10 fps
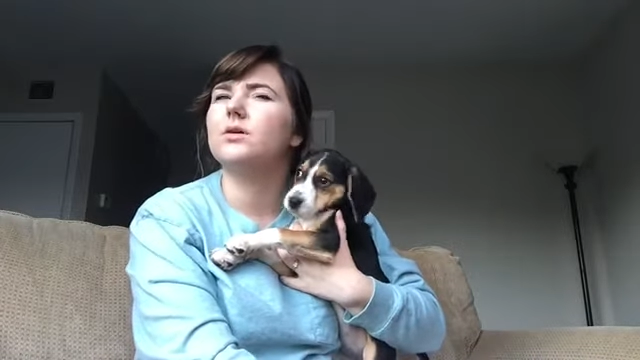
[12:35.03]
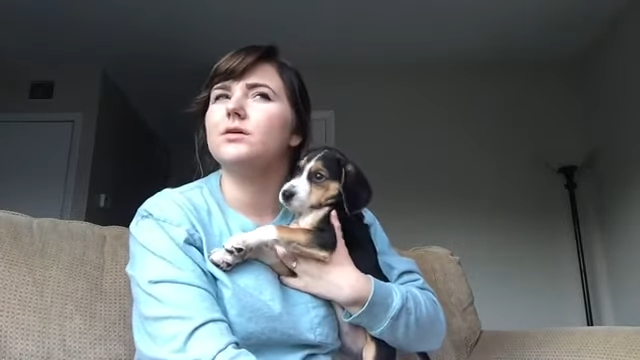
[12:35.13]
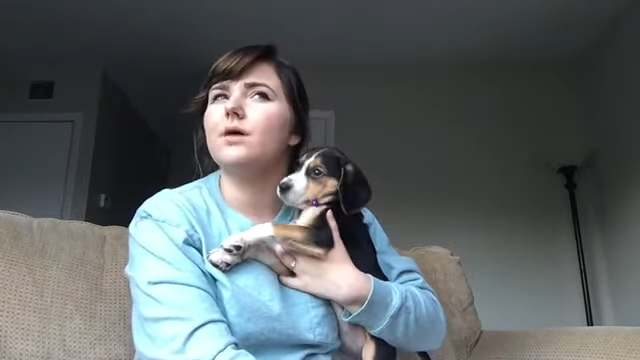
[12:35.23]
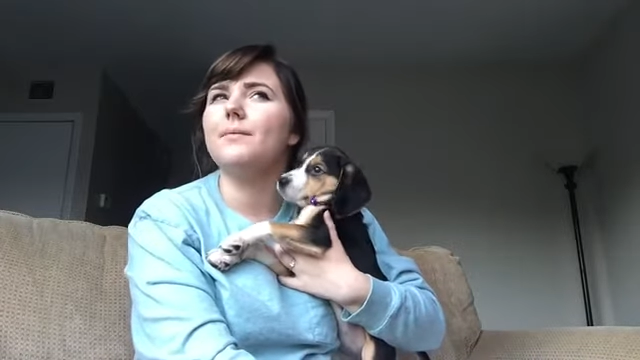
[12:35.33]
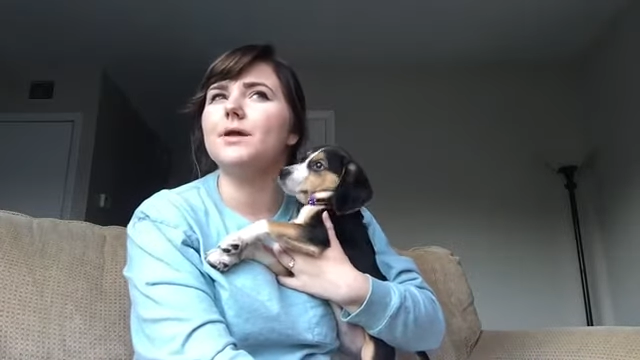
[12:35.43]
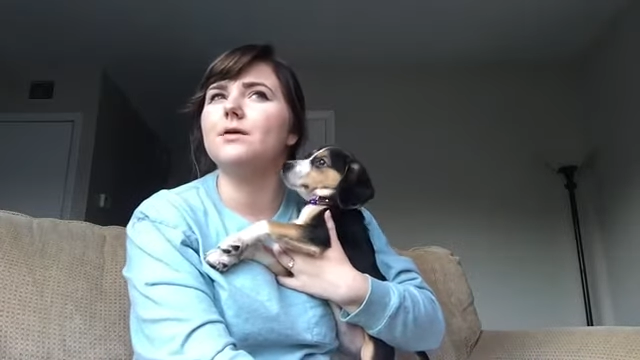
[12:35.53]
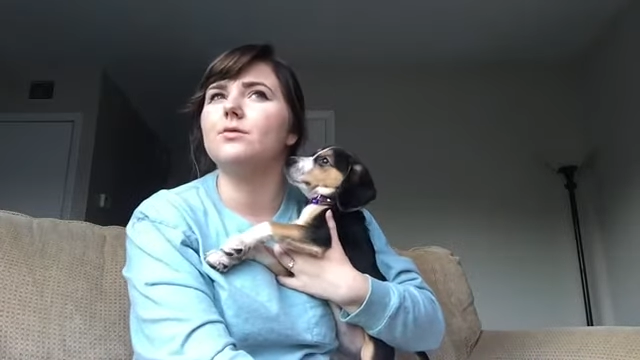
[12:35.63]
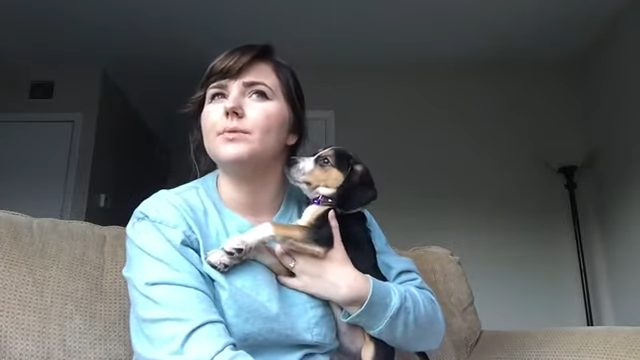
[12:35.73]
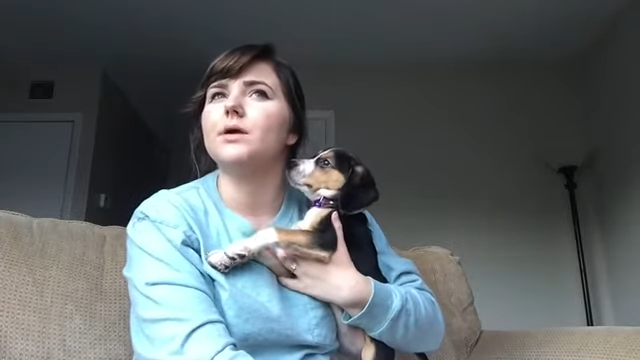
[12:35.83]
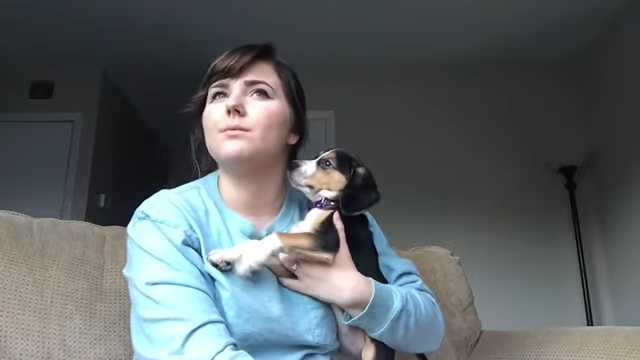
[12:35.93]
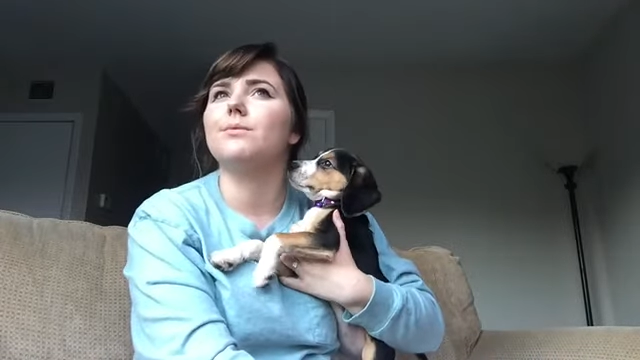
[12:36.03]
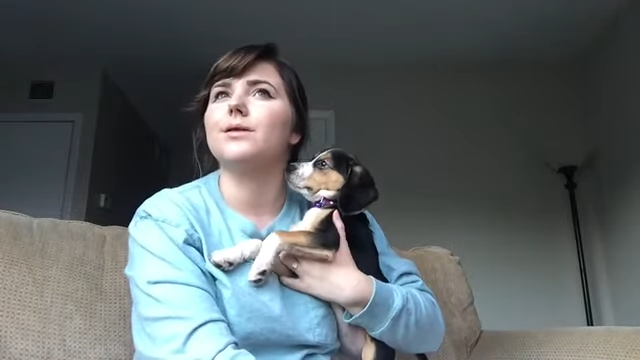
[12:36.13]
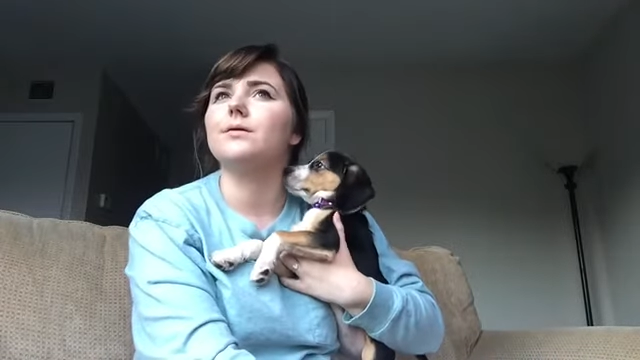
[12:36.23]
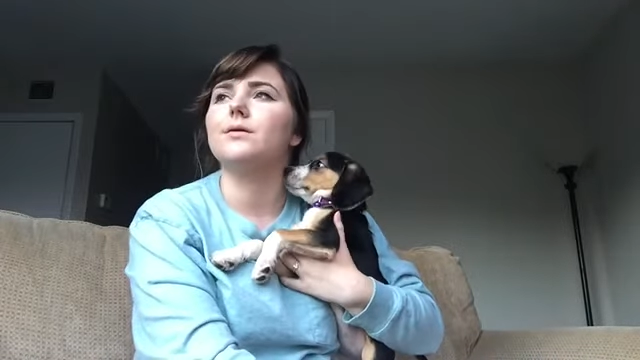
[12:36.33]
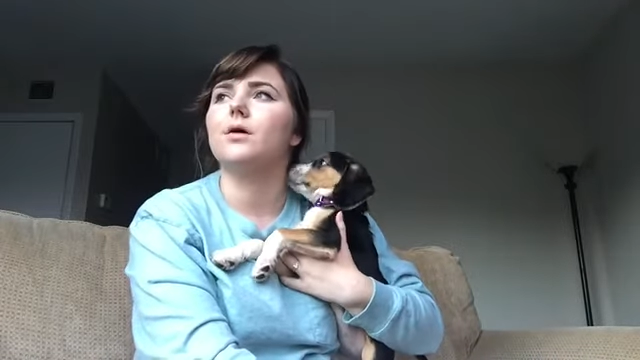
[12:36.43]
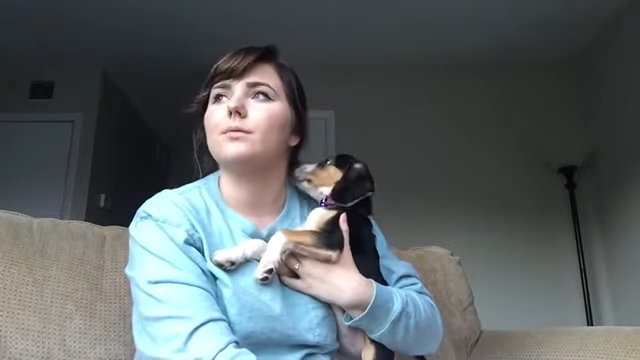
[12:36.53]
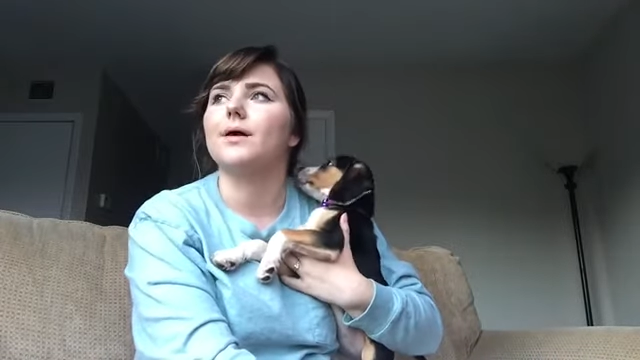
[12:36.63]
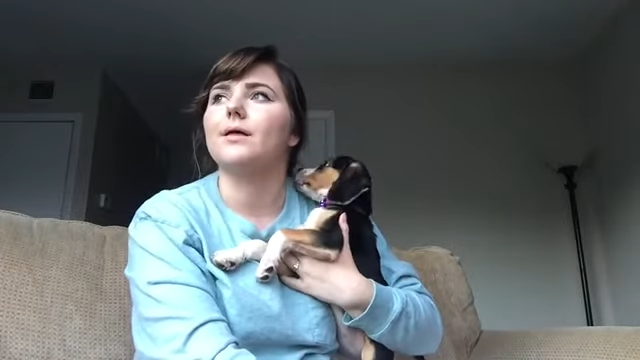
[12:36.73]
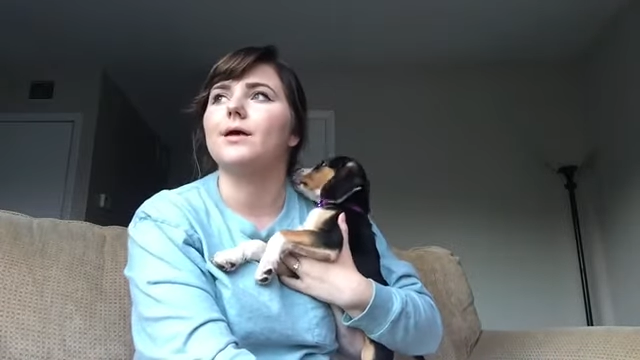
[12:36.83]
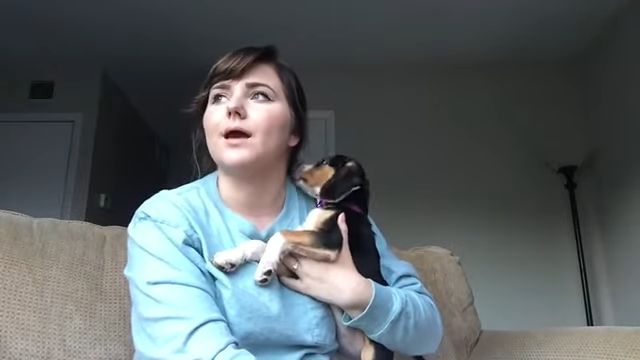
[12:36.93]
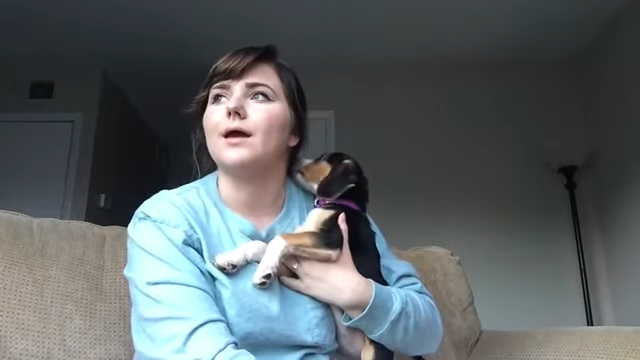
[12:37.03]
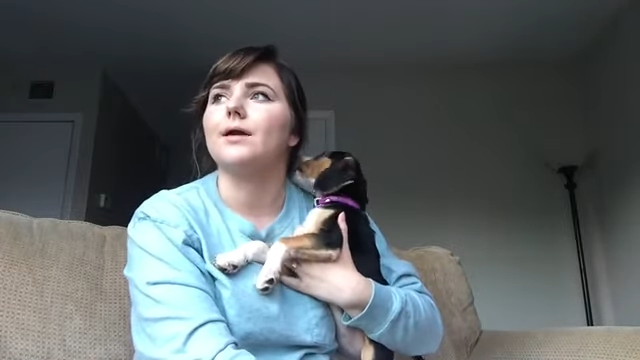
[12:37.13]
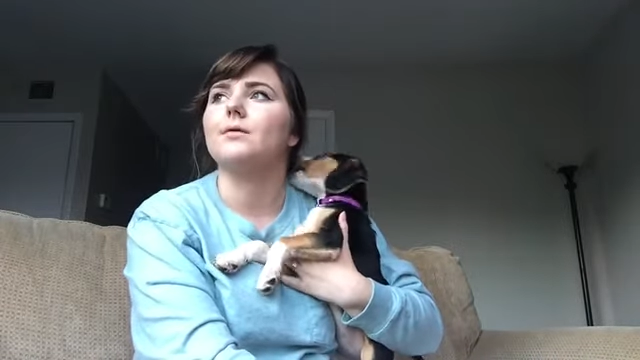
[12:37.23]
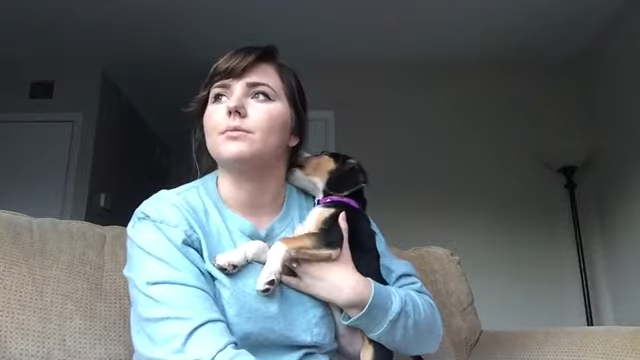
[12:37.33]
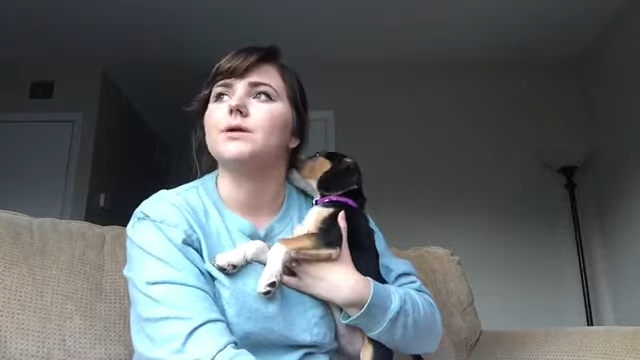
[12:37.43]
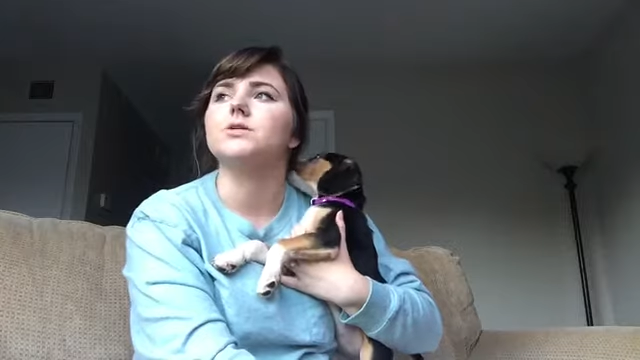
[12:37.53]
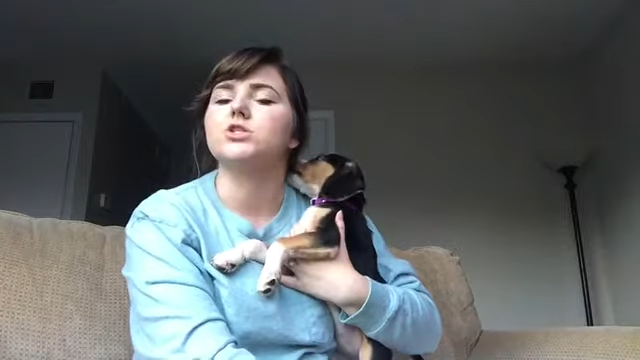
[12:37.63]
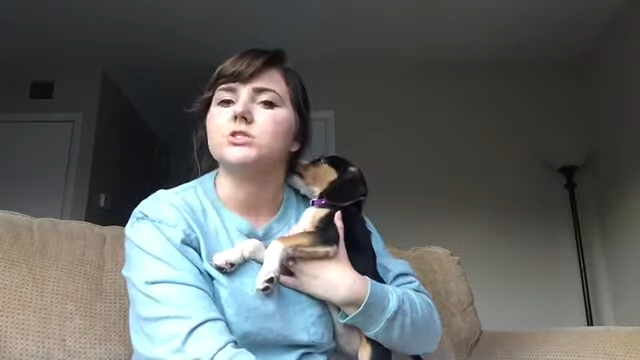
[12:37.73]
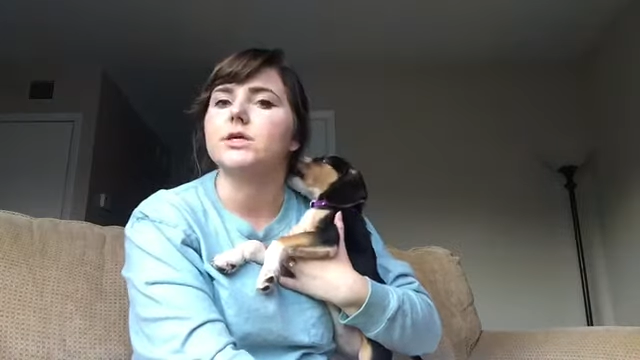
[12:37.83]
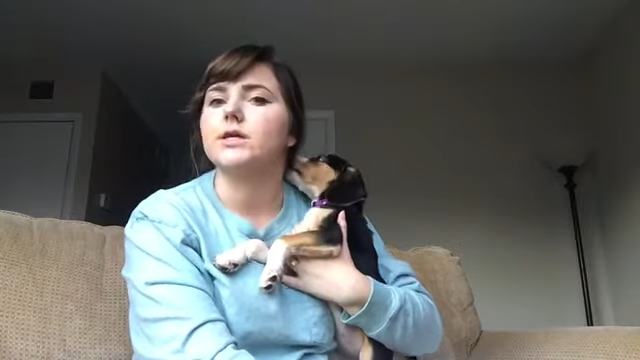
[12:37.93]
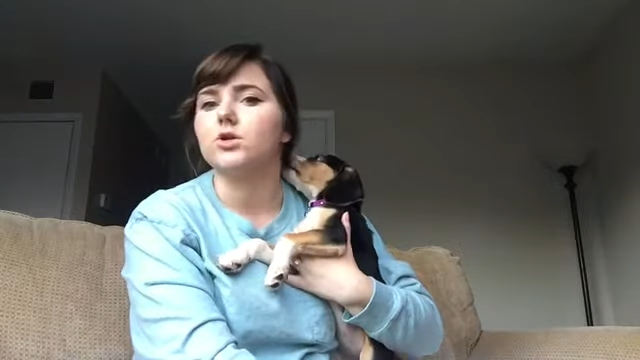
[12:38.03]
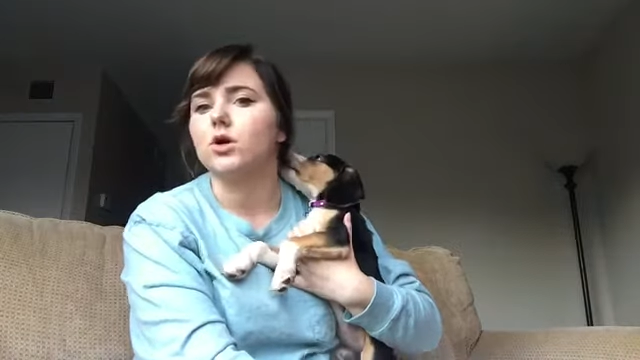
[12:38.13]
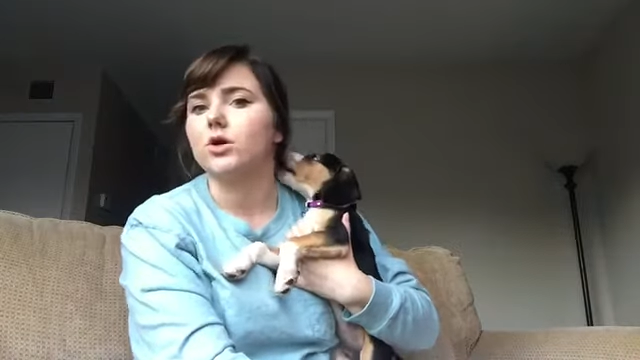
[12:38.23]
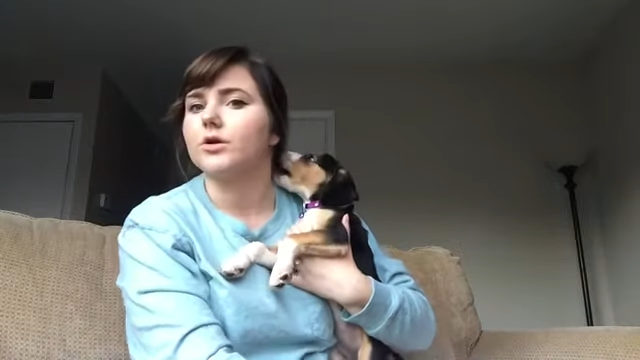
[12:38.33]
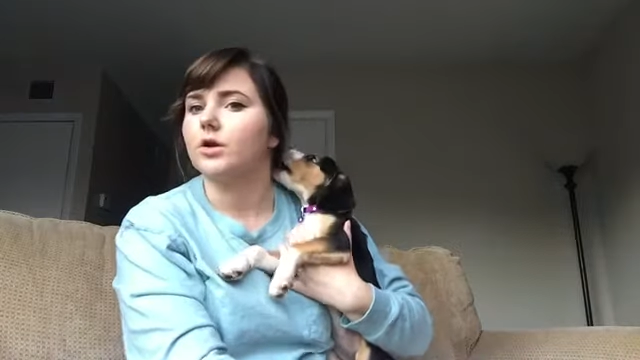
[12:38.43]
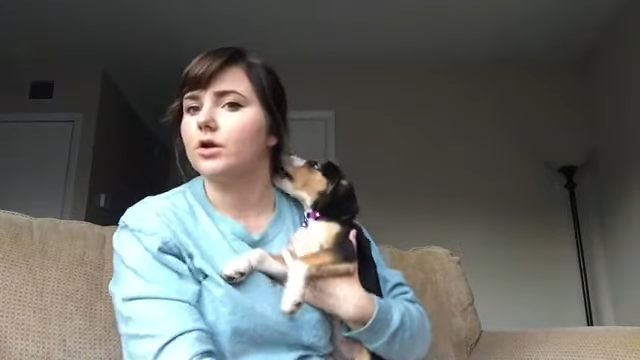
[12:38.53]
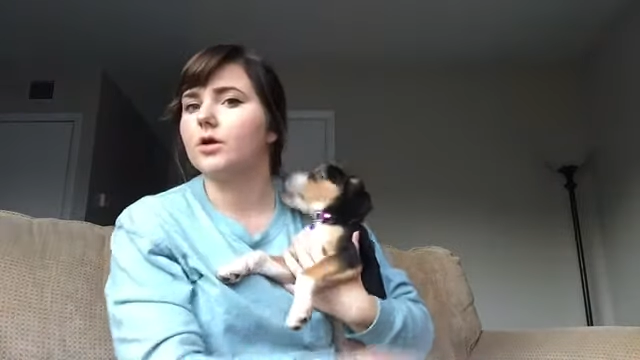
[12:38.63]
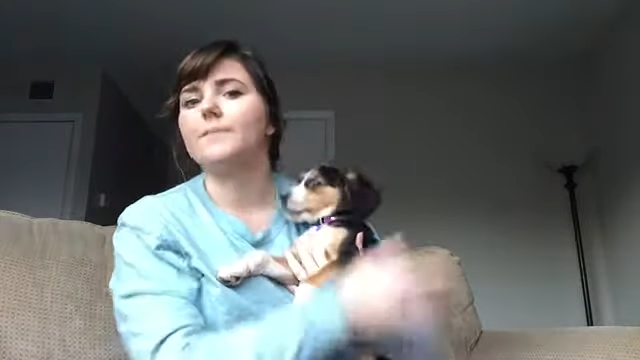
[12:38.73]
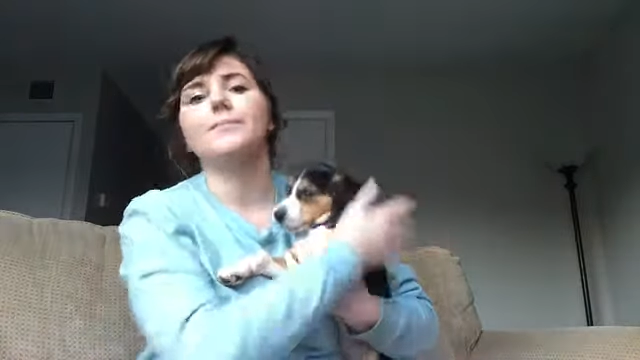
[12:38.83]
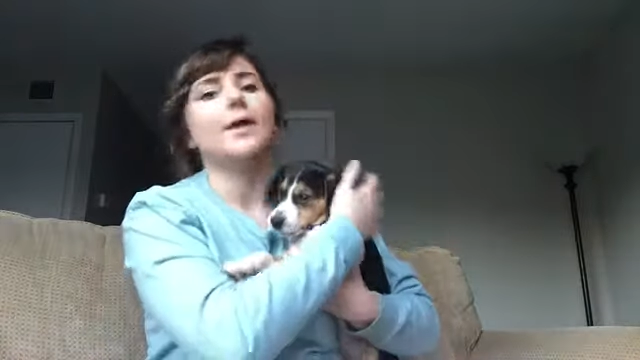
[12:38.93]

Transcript: I mean, it'll be completely dark by like 8, but it's just getting darker and darker.